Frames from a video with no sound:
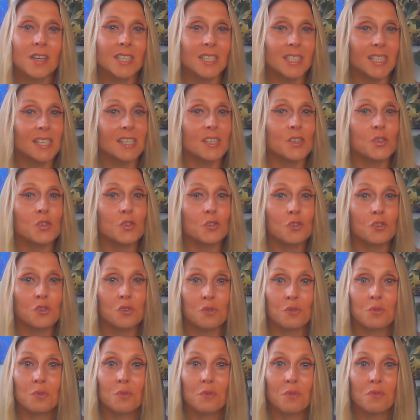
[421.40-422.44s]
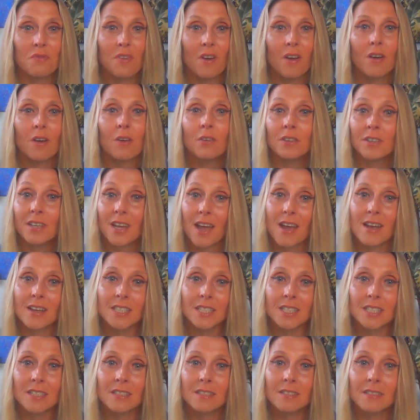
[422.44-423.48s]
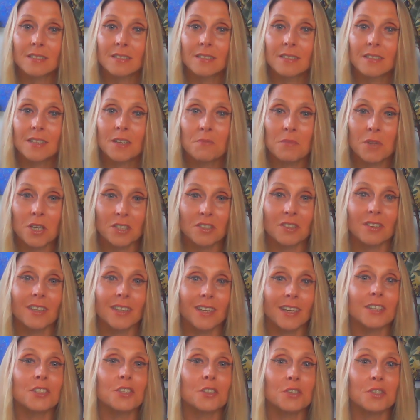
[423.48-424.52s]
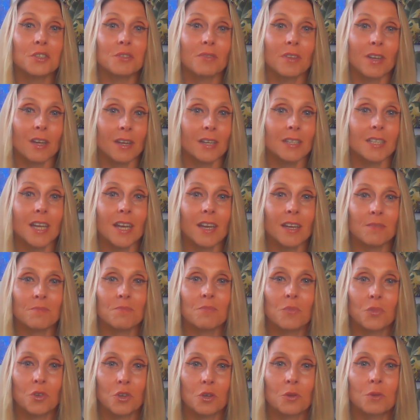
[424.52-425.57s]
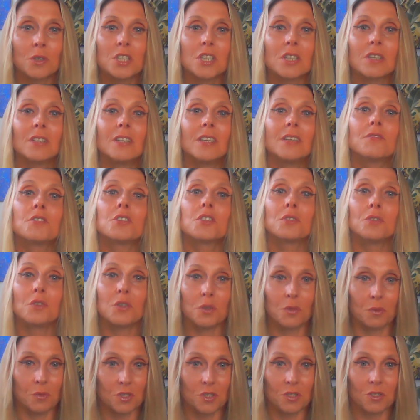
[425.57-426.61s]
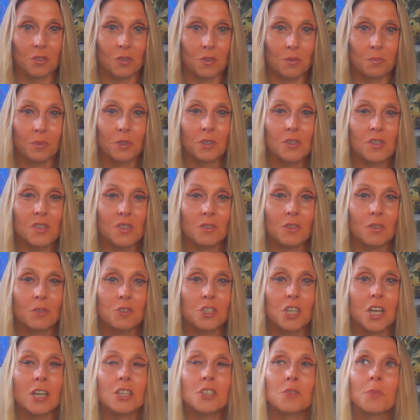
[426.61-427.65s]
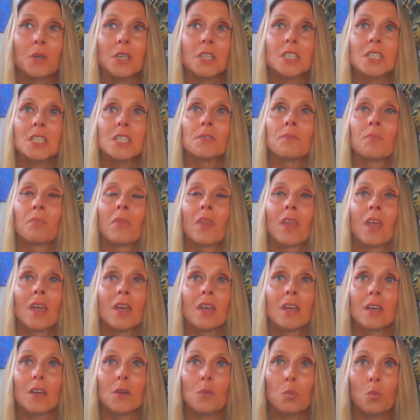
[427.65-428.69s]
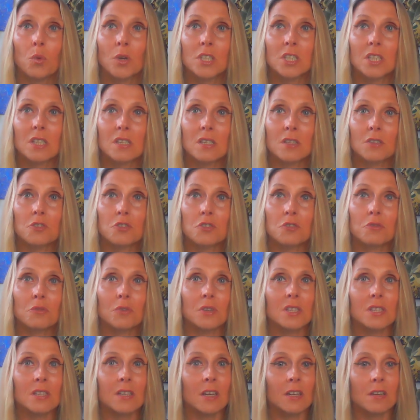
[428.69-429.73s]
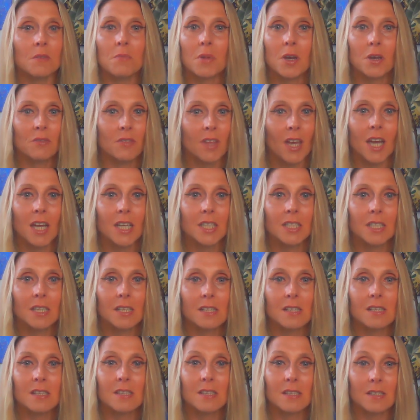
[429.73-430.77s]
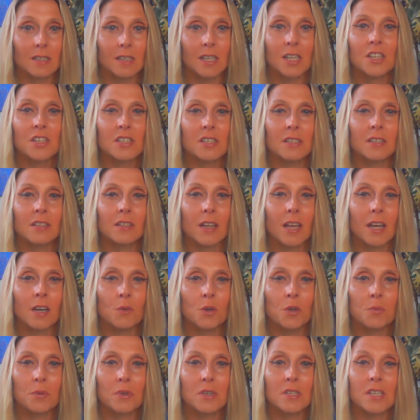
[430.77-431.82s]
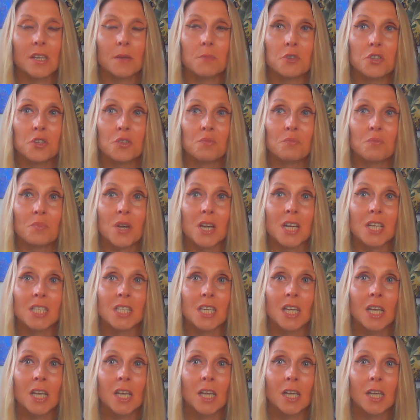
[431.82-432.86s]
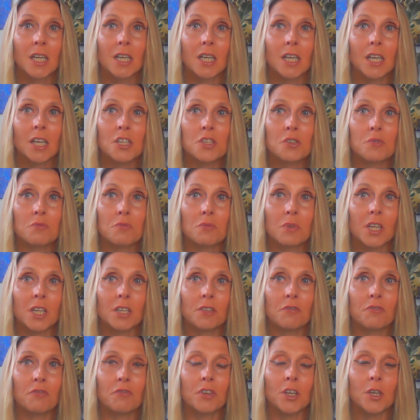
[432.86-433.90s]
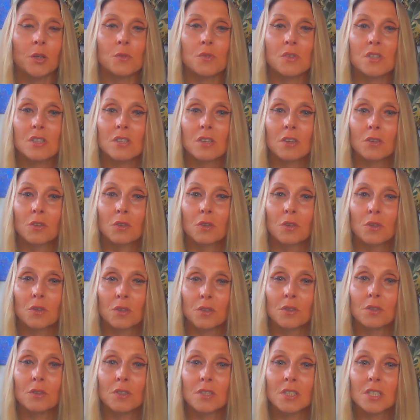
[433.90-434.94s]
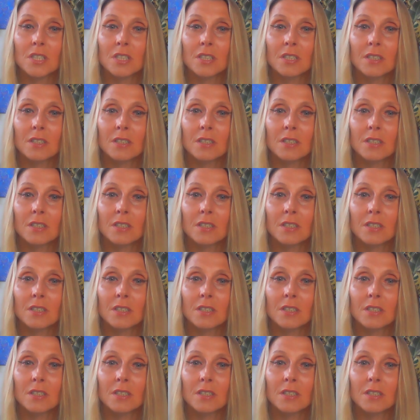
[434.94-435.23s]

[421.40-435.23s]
this is true or not, I'm not going to get into that. I'm going to leave to you, to your personal judgment, what is the truth. It's not about that. It's still our perception, but it feels good.